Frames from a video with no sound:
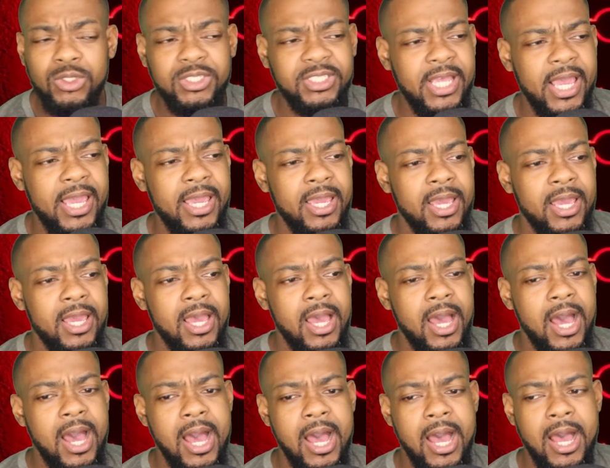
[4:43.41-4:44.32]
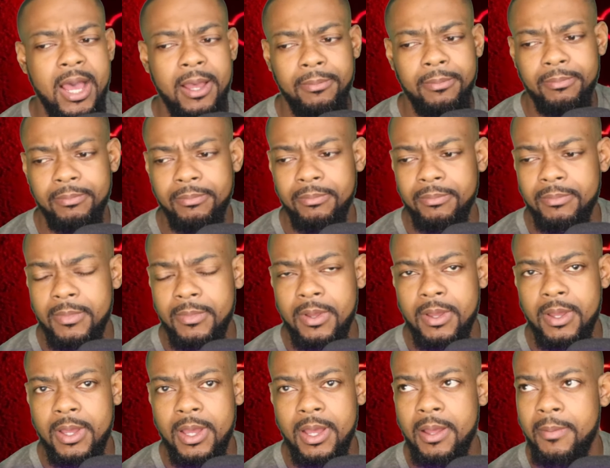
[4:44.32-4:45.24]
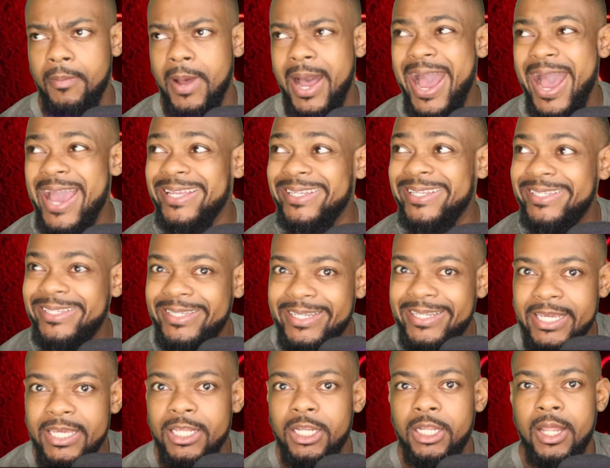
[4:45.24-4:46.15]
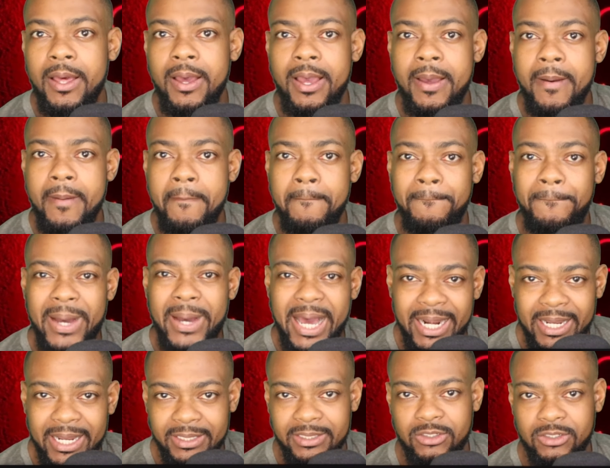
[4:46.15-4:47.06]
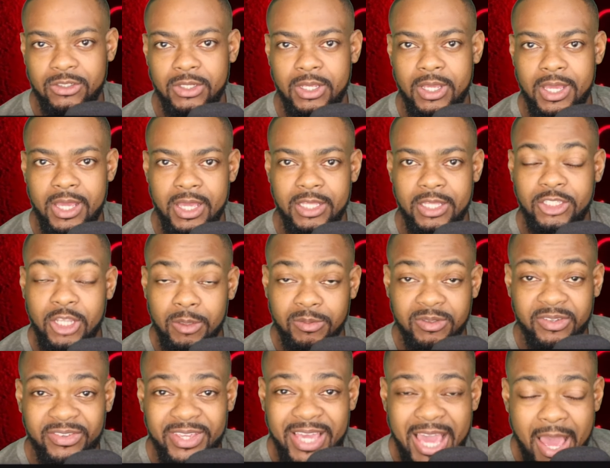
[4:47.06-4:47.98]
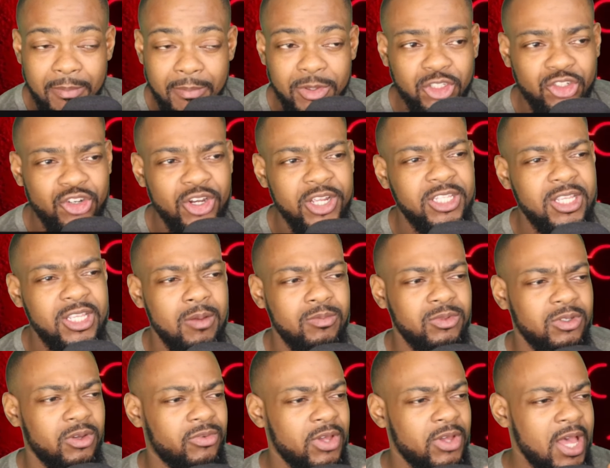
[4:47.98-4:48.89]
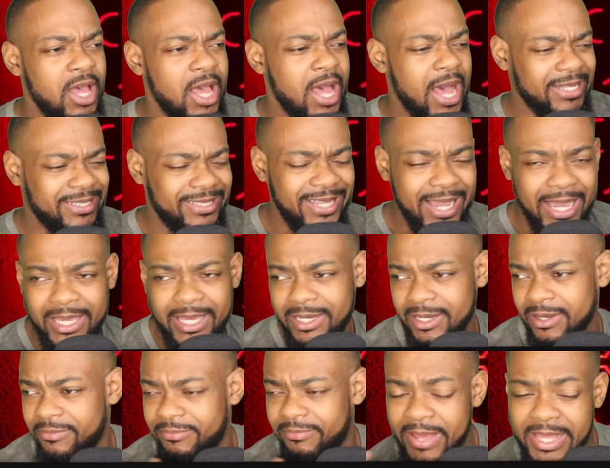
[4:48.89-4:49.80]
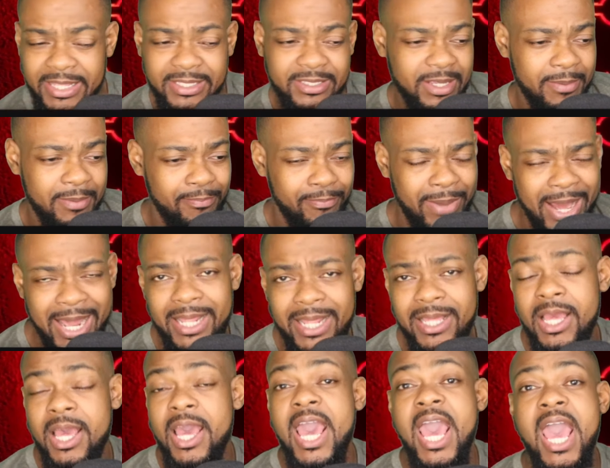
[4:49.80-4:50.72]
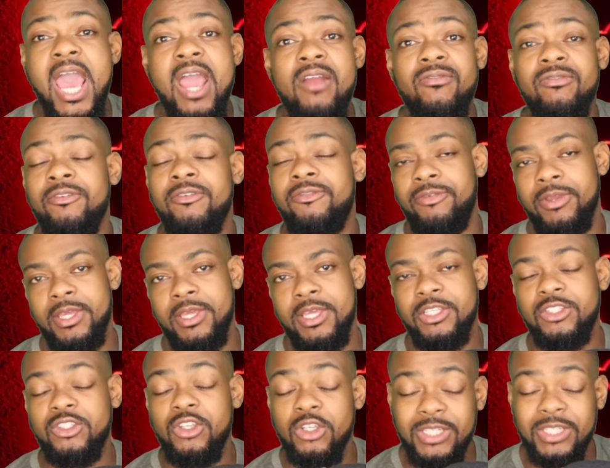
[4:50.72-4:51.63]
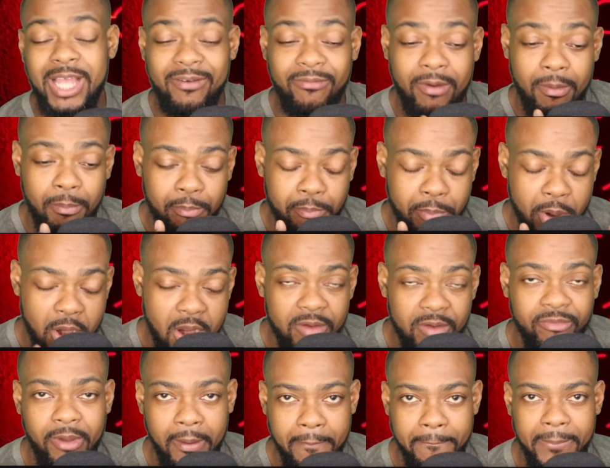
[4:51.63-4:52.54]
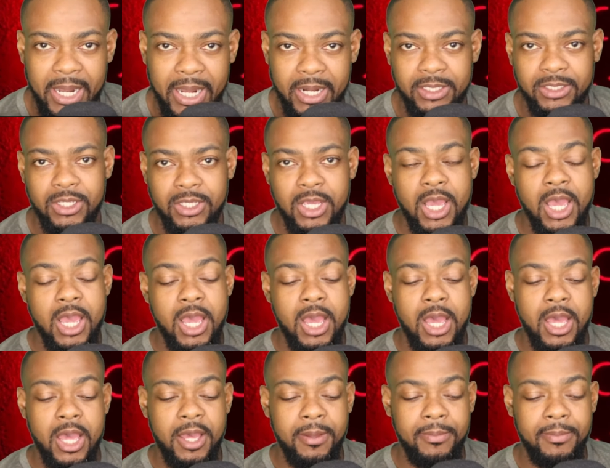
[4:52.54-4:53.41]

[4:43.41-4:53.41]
I would say, ideal balance in terms of chemistry, in terms of attack and defense and balance, everything. It's just have a perfect balance.